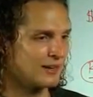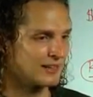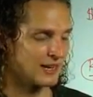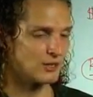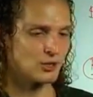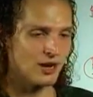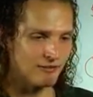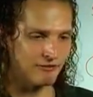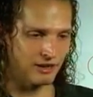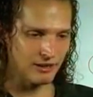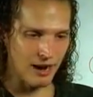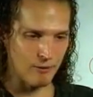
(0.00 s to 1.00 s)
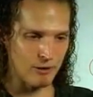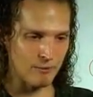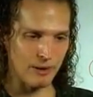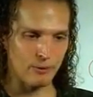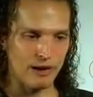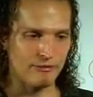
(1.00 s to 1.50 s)
Because I was trying to figure out what
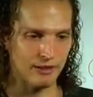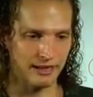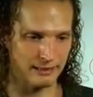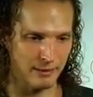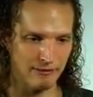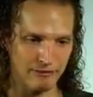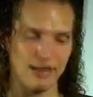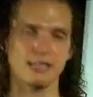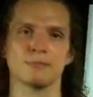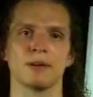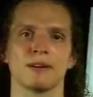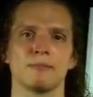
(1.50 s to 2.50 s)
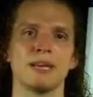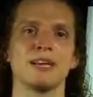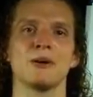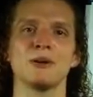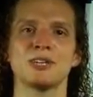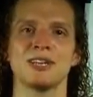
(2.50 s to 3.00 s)
my wife liked about Facebook. But
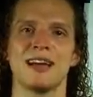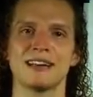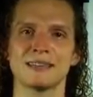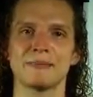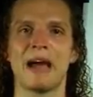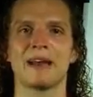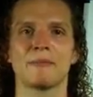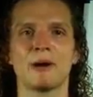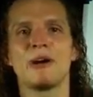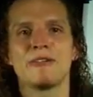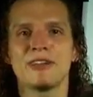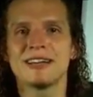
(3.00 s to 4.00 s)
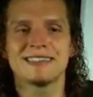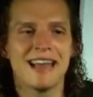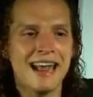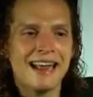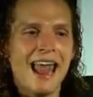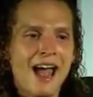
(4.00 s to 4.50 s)
you know what she likes about it? My wife likes to
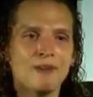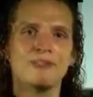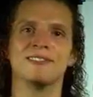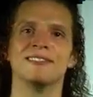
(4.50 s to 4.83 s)
hang out.